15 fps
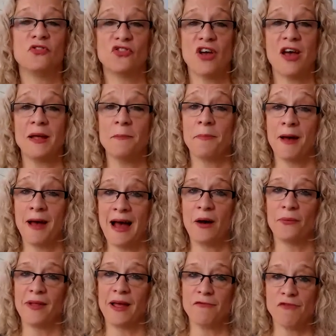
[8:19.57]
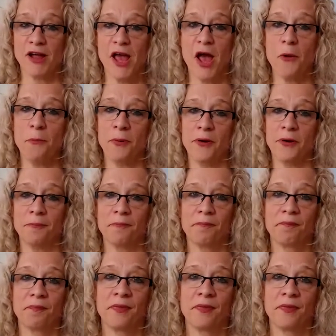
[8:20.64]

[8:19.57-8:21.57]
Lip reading: shape how they reopen.